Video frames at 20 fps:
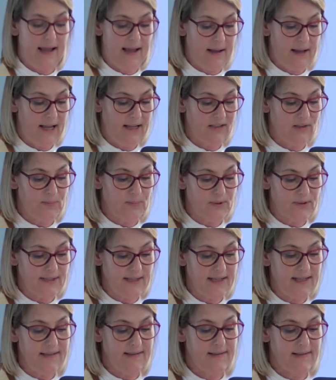
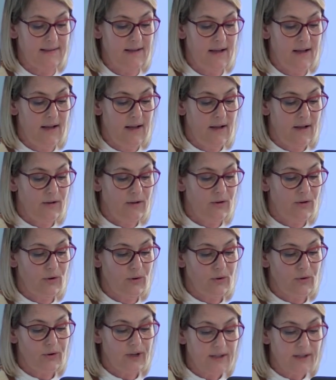expertise to
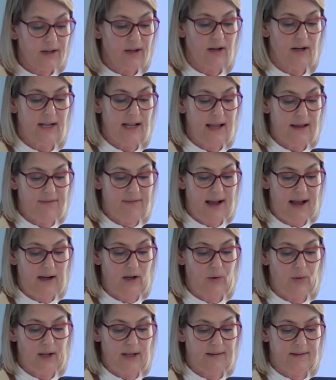critically
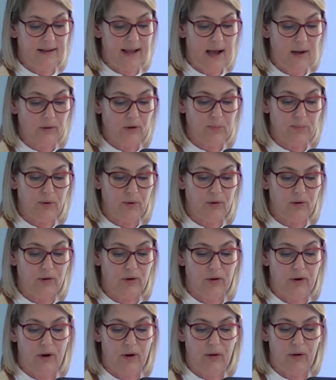evaluate the output
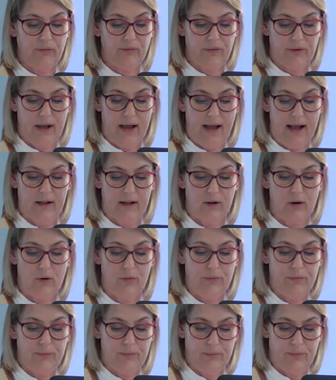of
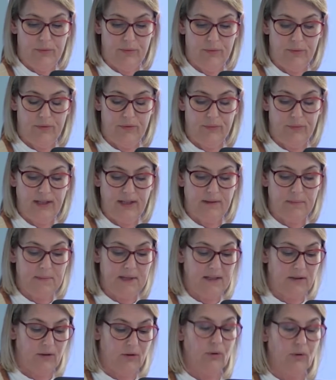
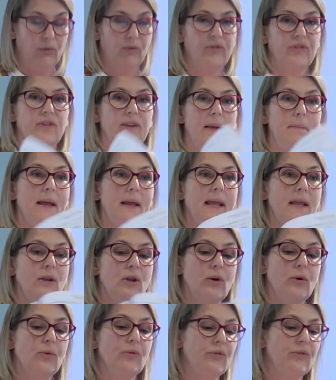algorithmic tools they may
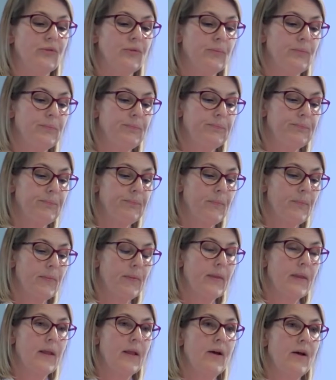use.
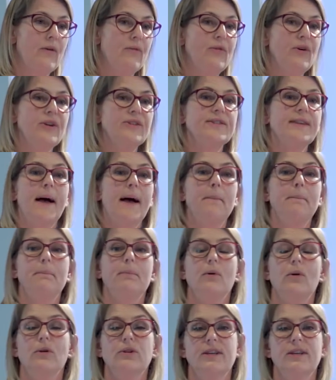For
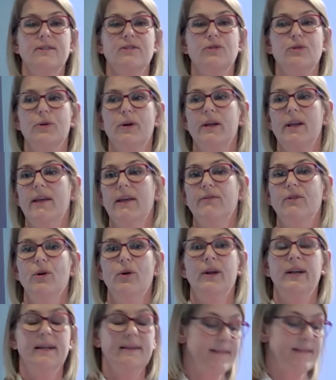example, just to give you
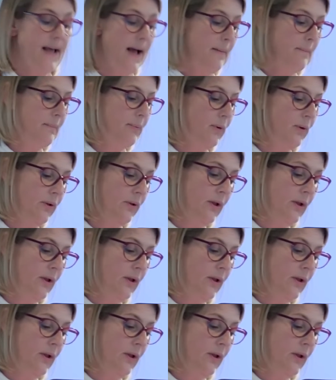an example,